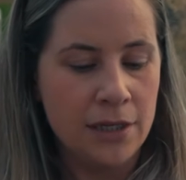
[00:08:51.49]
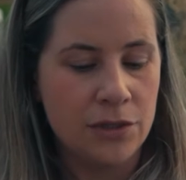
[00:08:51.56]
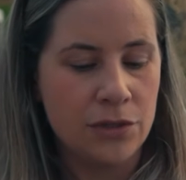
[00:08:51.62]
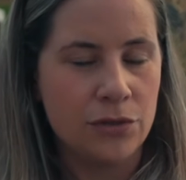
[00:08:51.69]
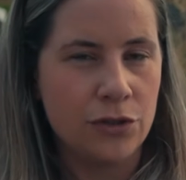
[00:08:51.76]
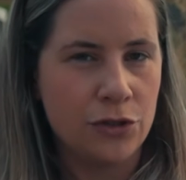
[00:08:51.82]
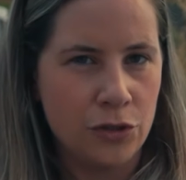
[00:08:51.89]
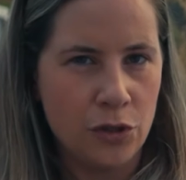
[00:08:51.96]
so
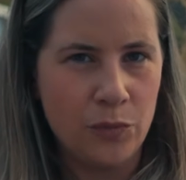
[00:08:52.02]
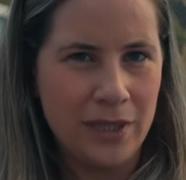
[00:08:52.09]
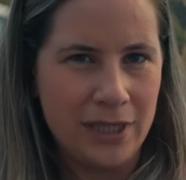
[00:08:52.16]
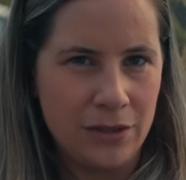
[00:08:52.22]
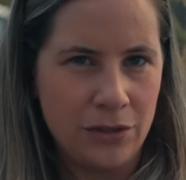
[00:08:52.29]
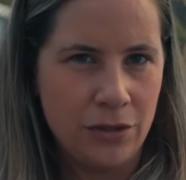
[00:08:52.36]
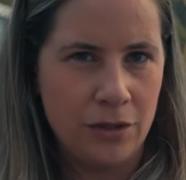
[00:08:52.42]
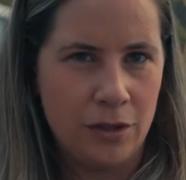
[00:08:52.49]
you're not
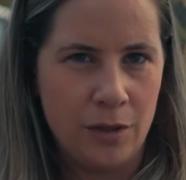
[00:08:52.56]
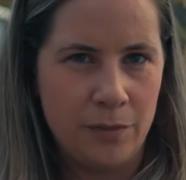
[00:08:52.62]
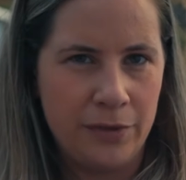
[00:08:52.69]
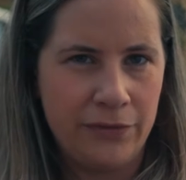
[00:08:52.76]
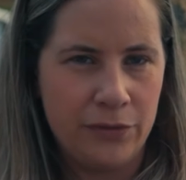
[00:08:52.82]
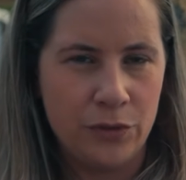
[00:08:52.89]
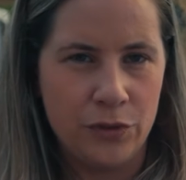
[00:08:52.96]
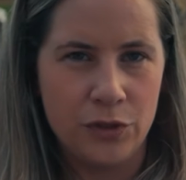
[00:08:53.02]
waiting too long
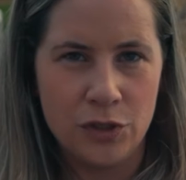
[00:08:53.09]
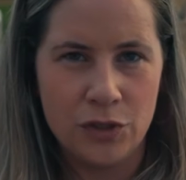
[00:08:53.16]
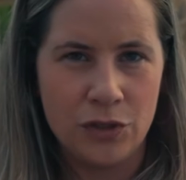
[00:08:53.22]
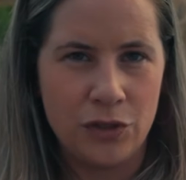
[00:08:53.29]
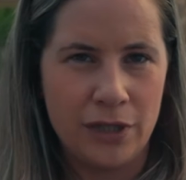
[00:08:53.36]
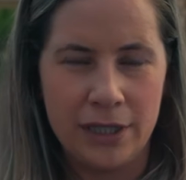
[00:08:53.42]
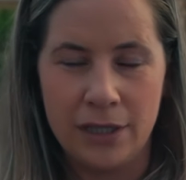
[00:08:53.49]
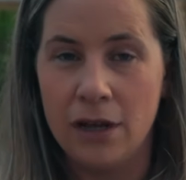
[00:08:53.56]
before there's
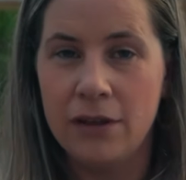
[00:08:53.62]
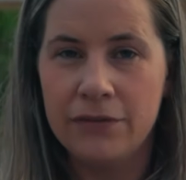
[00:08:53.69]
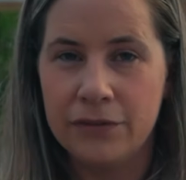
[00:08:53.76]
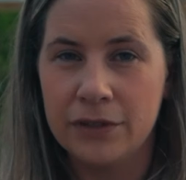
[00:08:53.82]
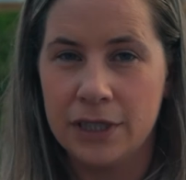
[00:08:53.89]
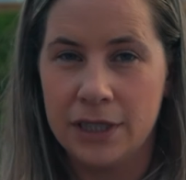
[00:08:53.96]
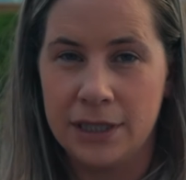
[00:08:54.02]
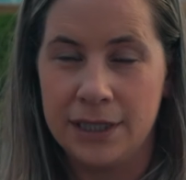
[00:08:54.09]
not
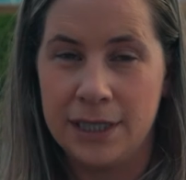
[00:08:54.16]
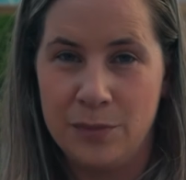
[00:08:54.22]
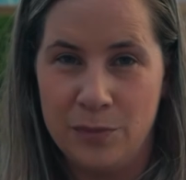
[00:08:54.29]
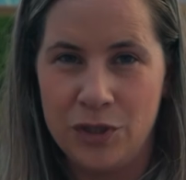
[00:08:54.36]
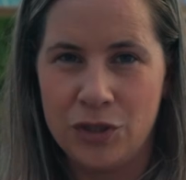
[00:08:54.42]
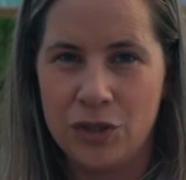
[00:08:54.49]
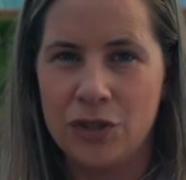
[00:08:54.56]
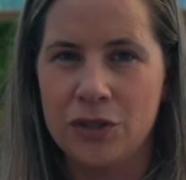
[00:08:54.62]
enough
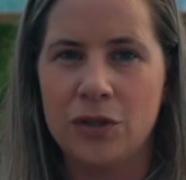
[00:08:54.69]
temperature,